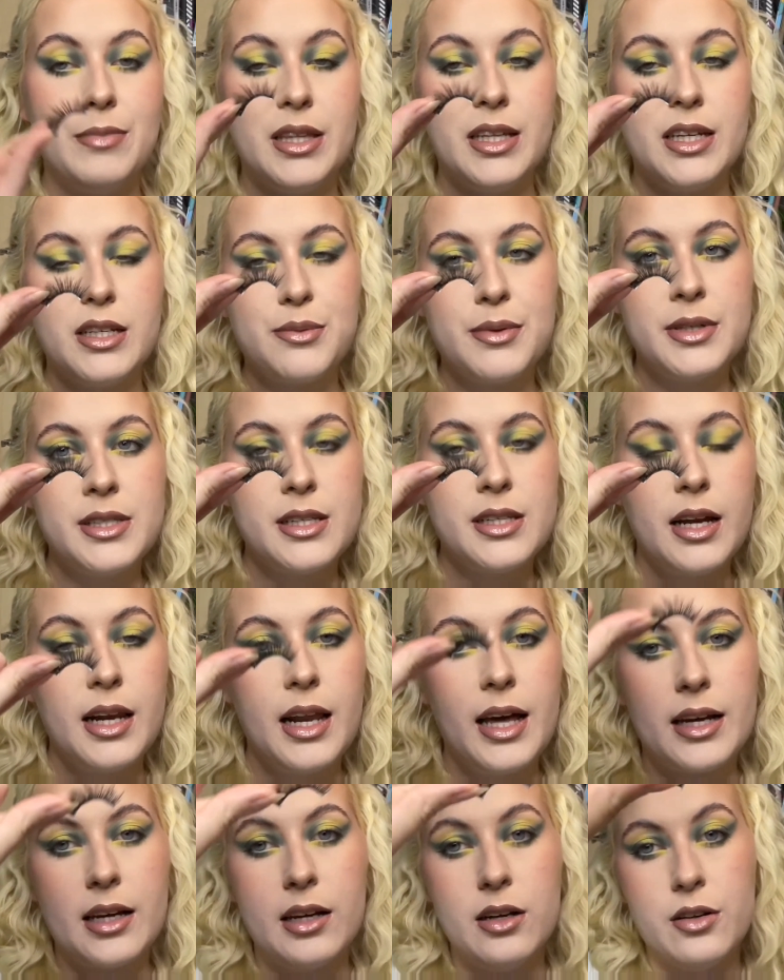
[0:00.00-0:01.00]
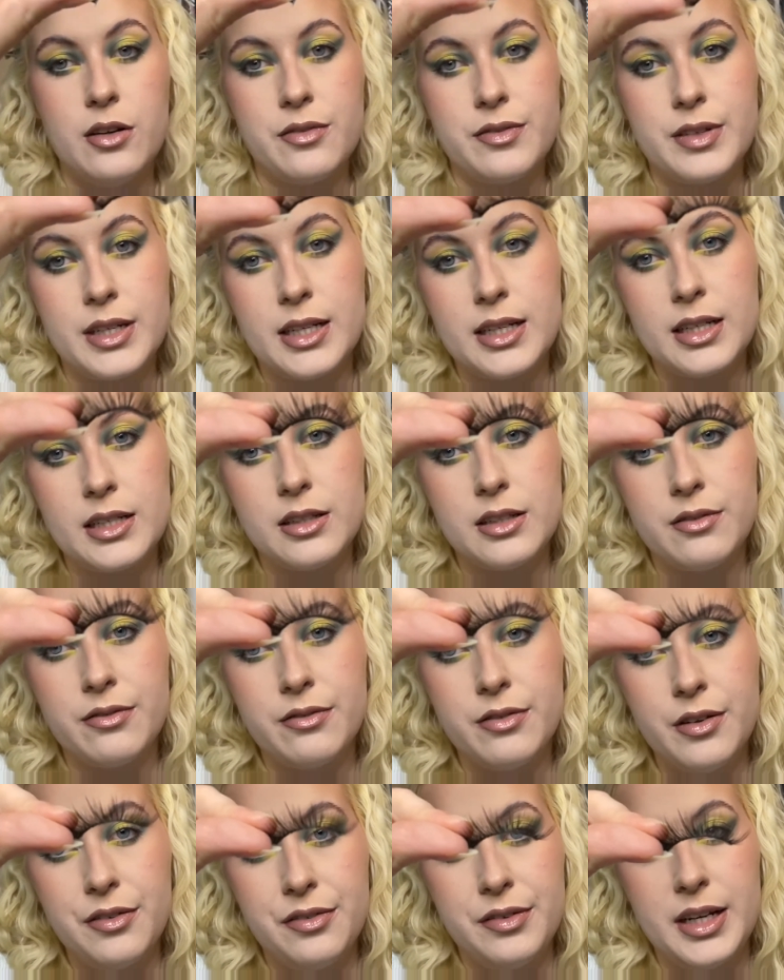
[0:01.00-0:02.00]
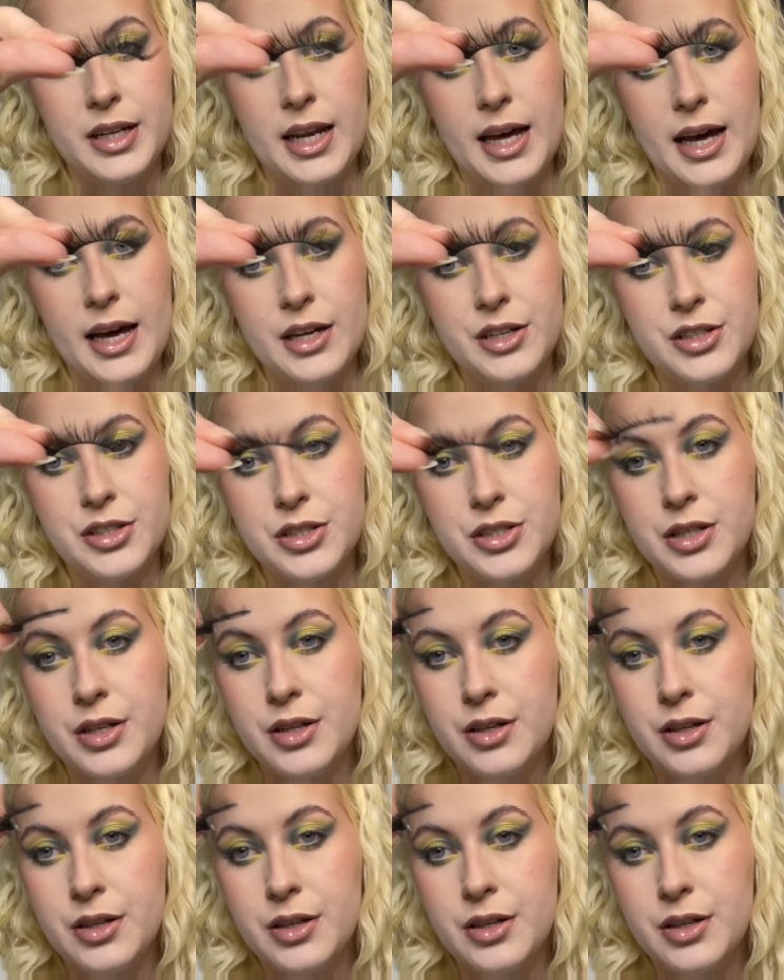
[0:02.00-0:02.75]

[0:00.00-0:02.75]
these ones are like a lovely little fluffy lash.